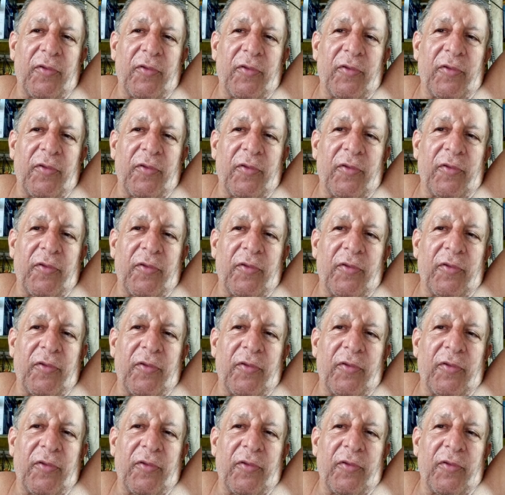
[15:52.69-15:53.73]
that there's going to
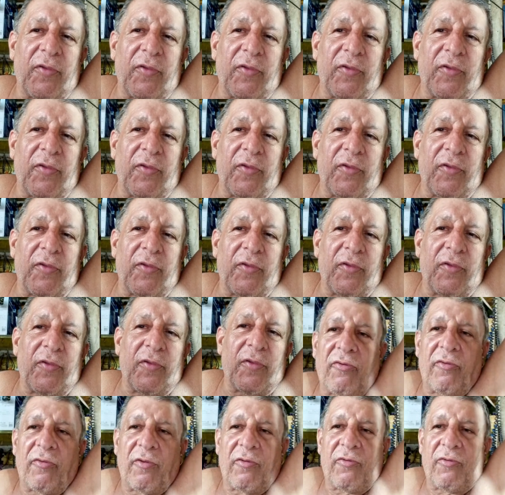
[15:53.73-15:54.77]
be some
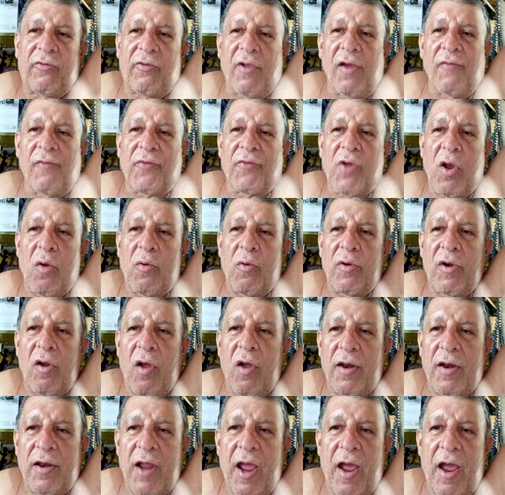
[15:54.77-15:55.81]
nefarious stuff going
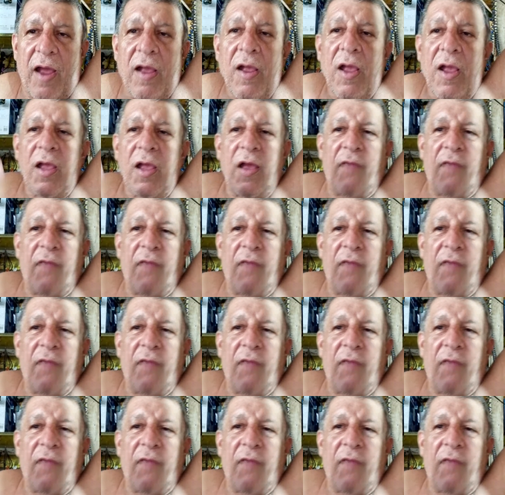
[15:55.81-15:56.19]
on there.